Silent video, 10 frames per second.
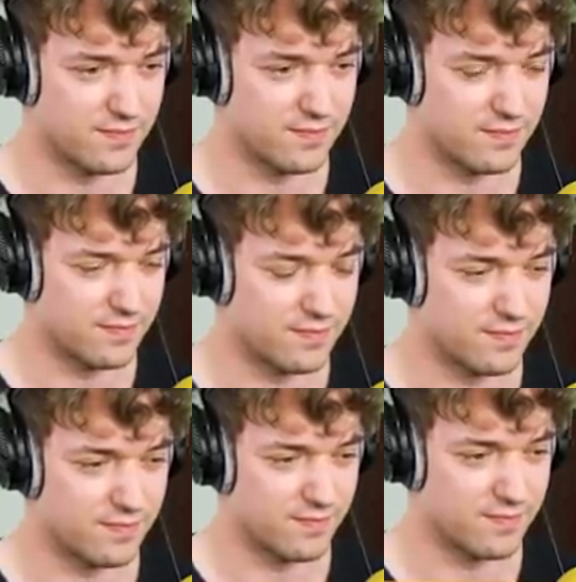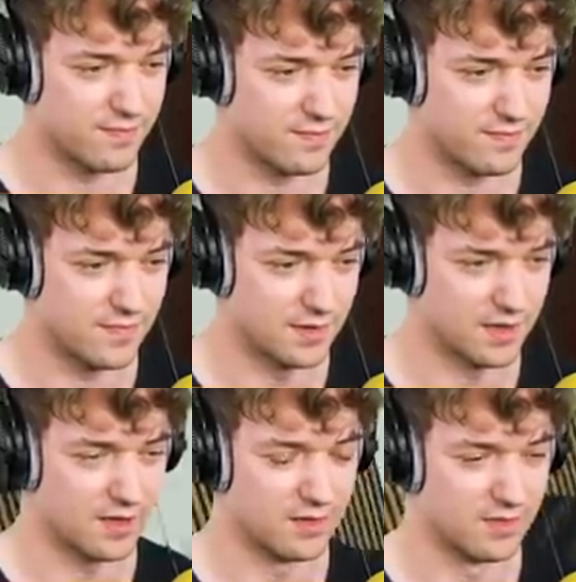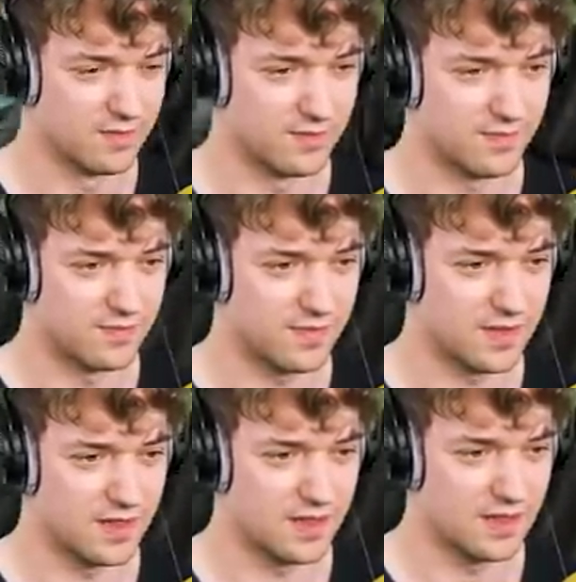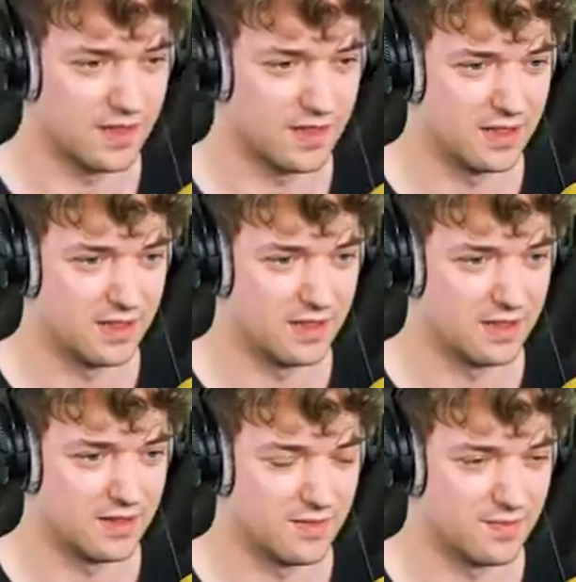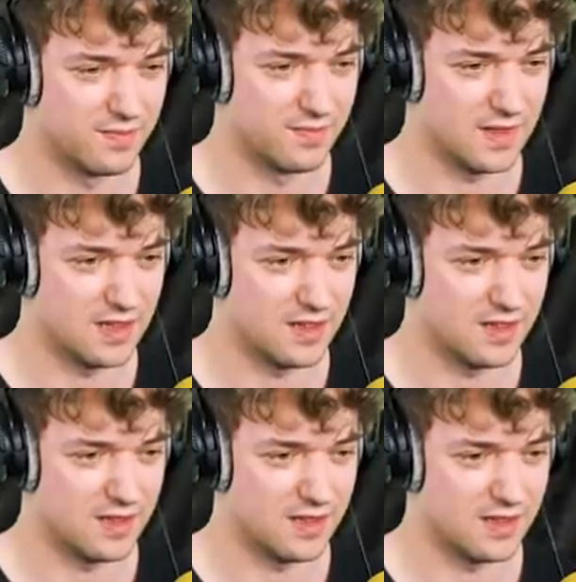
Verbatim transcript: Oh. Okay. Hello. Okay, so it's jelly.